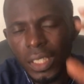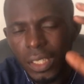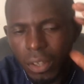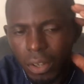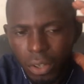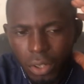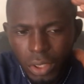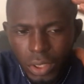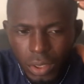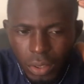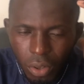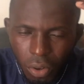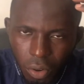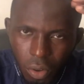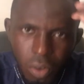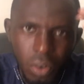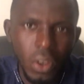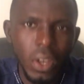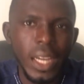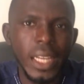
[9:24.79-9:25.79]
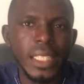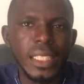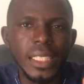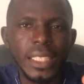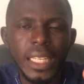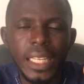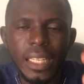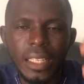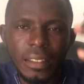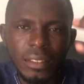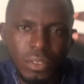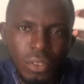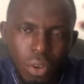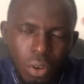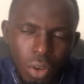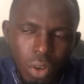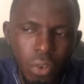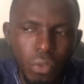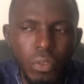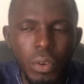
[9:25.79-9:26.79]
all the color ideas,
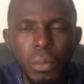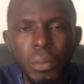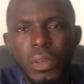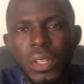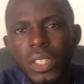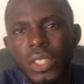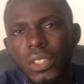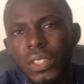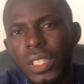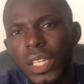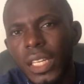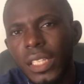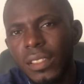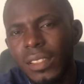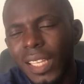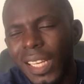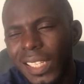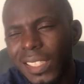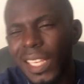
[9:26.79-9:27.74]
color formulation ideas,